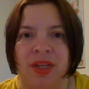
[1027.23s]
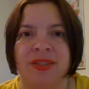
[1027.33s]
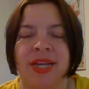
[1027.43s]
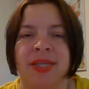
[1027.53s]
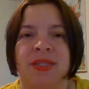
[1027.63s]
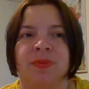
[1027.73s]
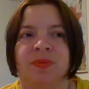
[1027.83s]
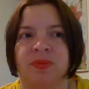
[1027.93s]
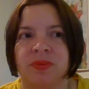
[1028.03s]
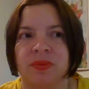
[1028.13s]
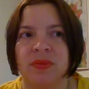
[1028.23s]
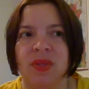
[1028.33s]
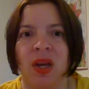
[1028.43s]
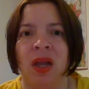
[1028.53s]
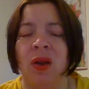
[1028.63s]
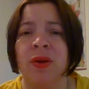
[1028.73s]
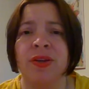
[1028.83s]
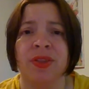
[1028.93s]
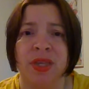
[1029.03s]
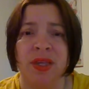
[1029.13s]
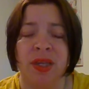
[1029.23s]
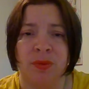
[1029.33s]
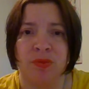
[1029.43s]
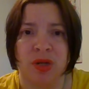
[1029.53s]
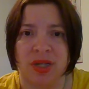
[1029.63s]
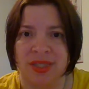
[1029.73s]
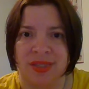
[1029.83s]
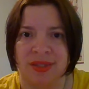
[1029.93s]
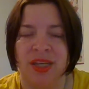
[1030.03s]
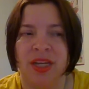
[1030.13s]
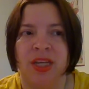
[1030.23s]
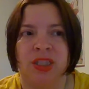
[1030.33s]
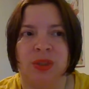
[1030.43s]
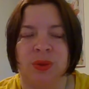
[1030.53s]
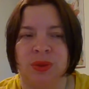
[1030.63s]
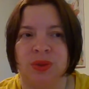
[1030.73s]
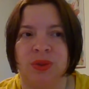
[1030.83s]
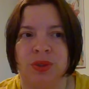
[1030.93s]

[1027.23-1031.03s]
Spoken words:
It takes a longer thinking process to